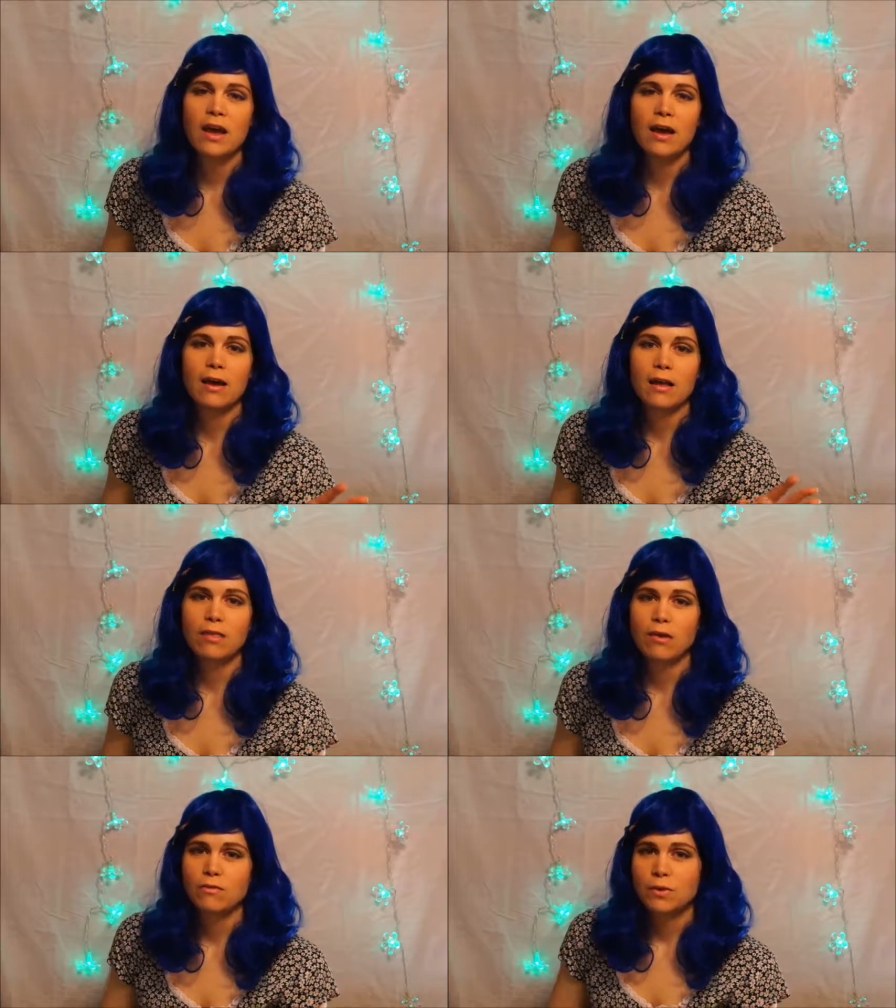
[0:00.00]
I
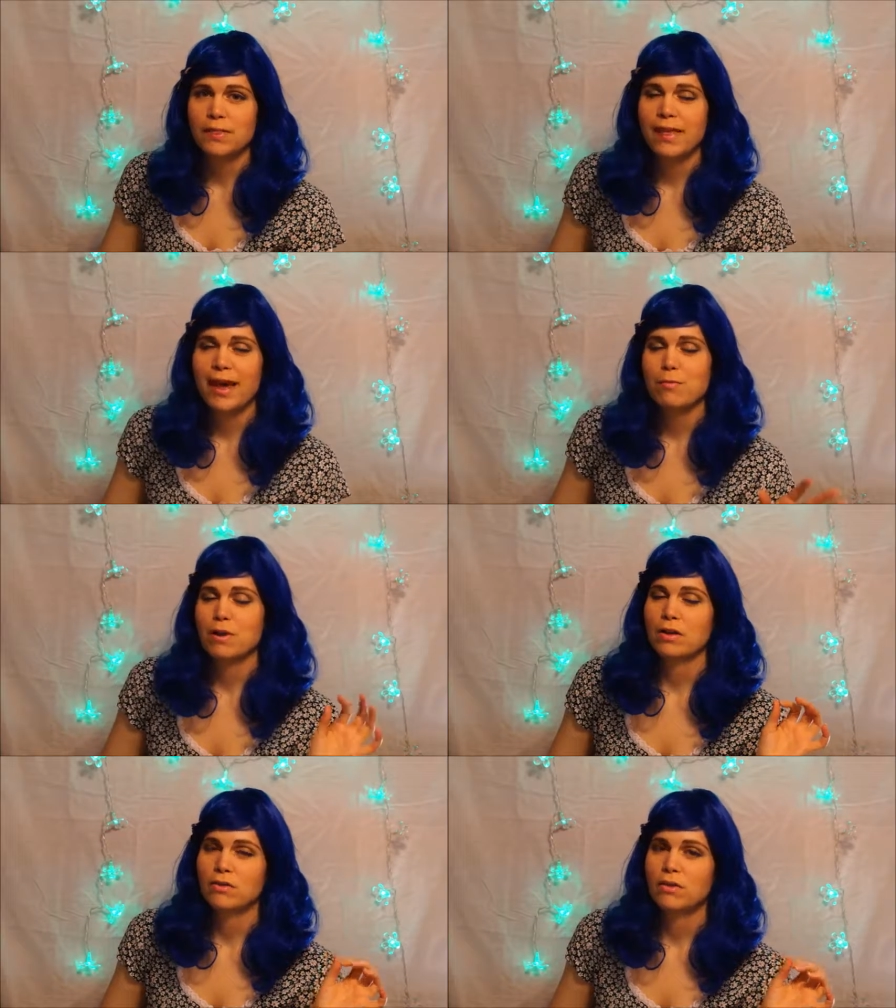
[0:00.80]
love doing that,
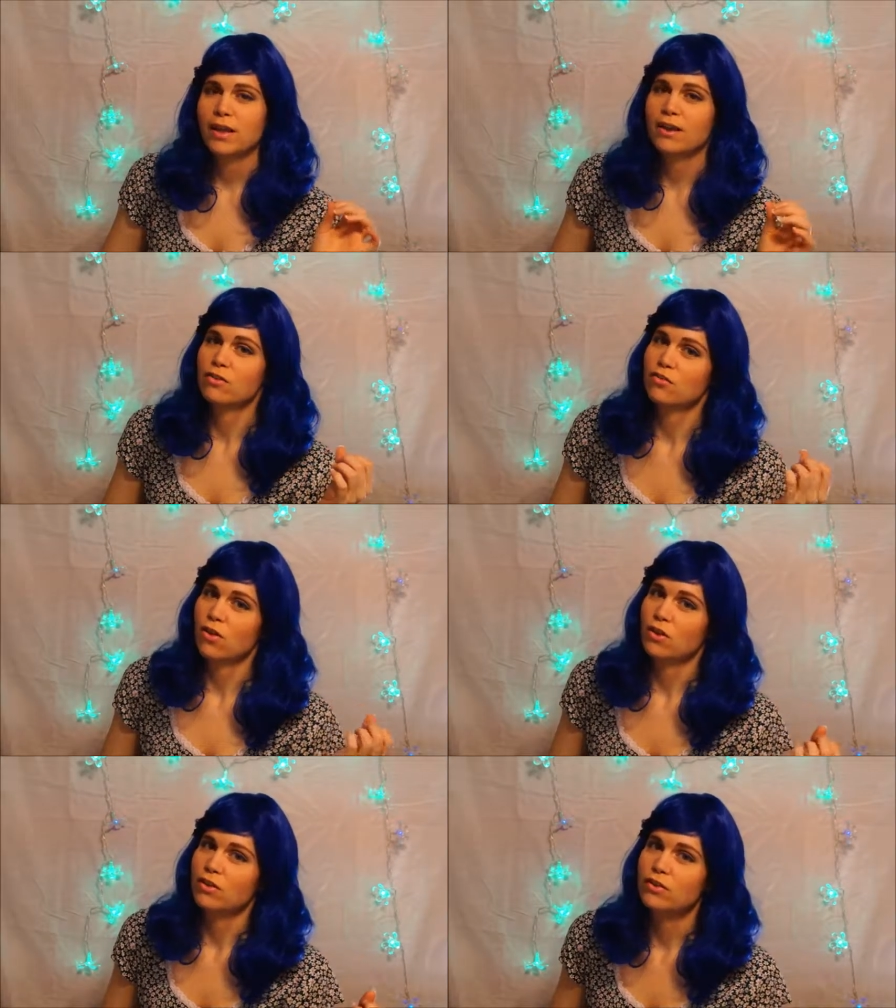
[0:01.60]
but I also like
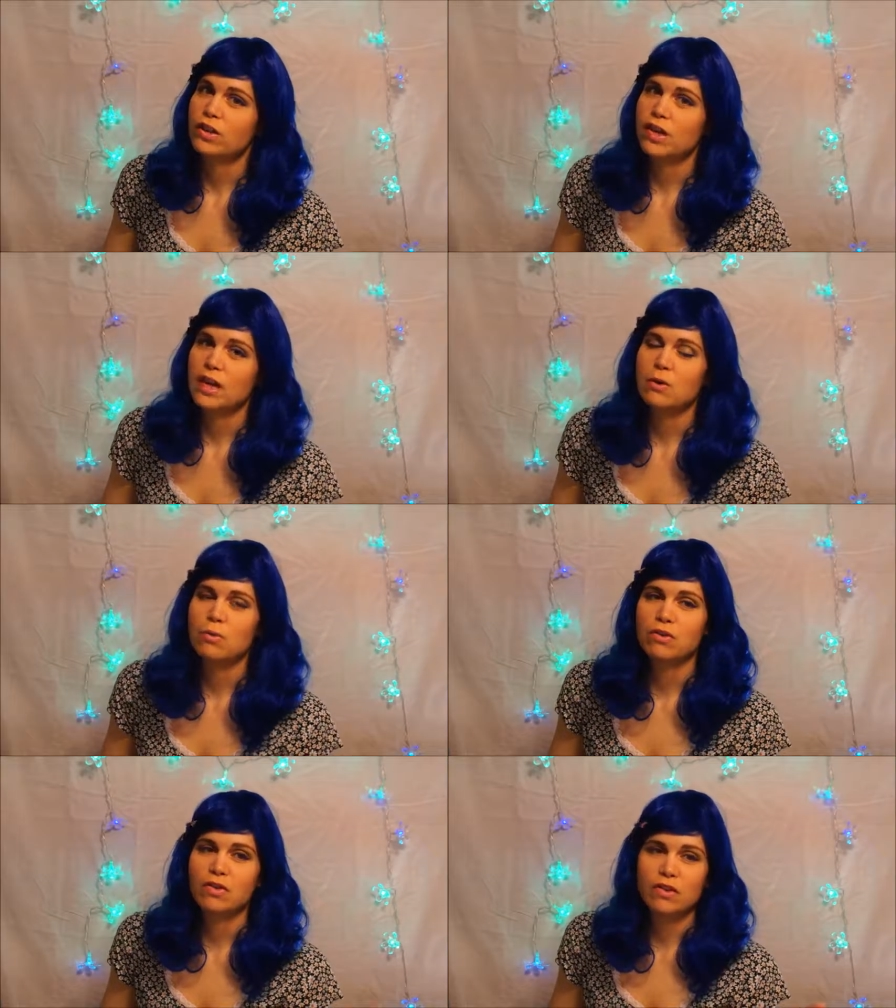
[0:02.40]
astrology,
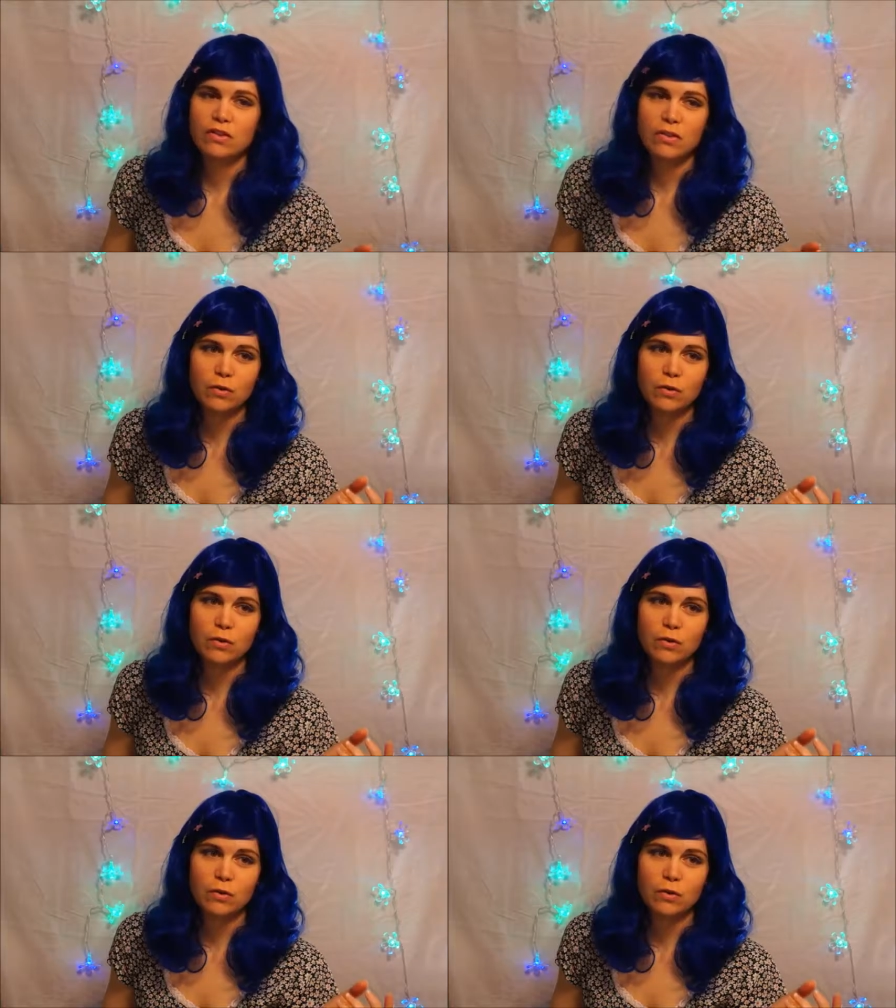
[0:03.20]
which is,